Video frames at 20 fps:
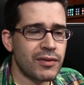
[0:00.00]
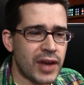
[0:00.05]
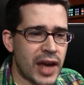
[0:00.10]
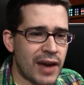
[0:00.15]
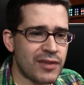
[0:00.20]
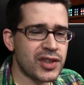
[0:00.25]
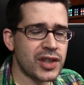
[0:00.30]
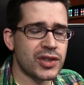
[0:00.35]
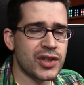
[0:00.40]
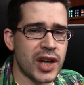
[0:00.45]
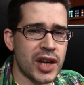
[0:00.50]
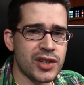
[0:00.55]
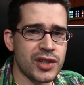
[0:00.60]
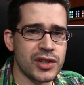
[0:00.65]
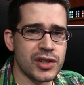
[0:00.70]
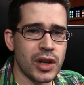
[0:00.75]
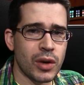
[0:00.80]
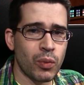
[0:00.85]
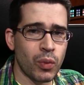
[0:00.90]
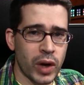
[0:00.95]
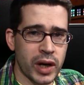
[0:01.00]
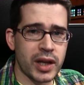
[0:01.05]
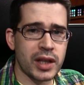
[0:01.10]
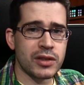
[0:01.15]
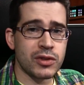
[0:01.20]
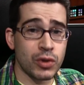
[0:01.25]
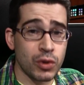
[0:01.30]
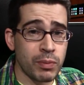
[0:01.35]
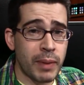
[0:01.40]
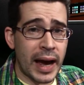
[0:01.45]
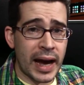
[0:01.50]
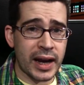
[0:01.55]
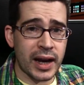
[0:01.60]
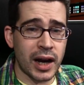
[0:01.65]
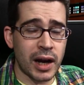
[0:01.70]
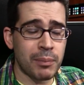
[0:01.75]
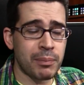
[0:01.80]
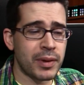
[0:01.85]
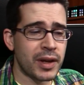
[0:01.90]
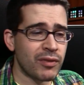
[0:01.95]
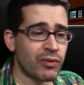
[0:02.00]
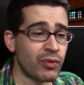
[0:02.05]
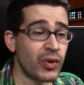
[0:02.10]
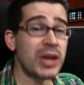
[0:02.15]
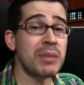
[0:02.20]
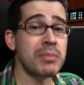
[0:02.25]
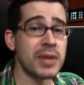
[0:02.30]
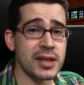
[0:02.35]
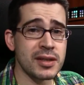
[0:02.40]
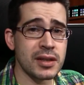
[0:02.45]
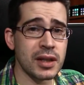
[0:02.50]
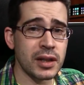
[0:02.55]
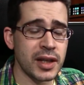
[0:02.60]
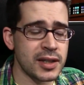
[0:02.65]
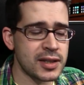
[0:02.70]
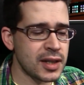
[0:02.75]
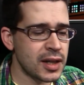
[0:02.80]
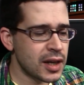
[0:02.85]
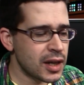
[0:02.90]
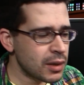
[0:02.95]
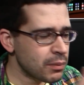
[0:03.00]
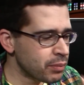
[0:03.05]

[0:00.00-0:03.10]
If you have suggestions on what to back up, if we missed the list,